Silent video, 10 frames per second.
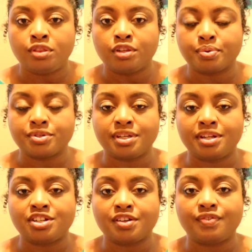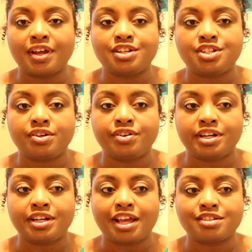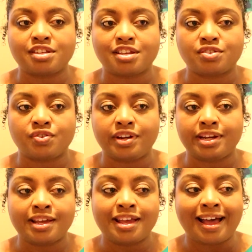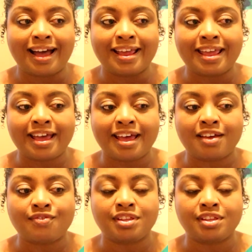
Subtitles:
the percentage of Nigerian ancestry I have,